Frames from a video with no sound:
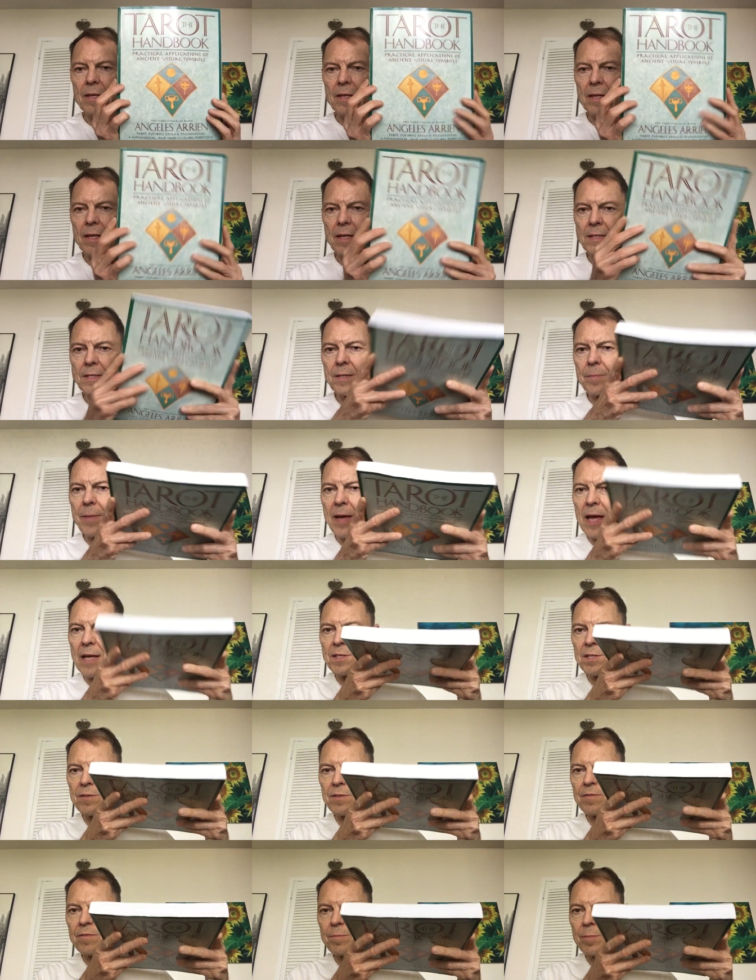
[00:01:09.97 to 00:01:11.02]
It's a
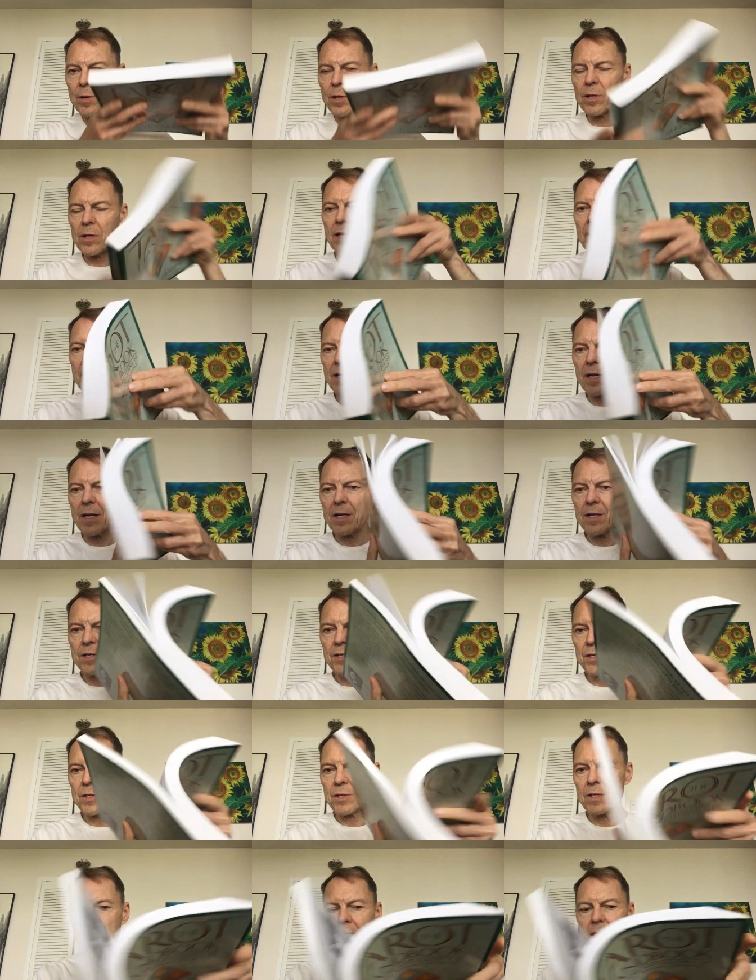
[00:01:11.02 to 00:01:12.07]
massive book, as
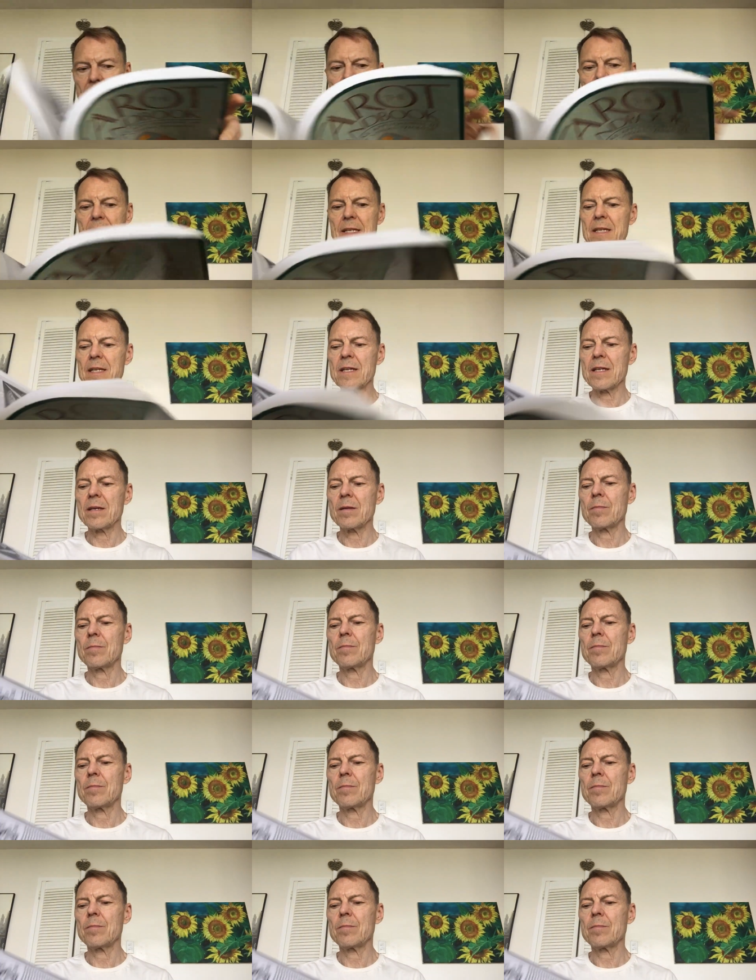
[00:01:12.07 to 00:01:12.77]
you can see,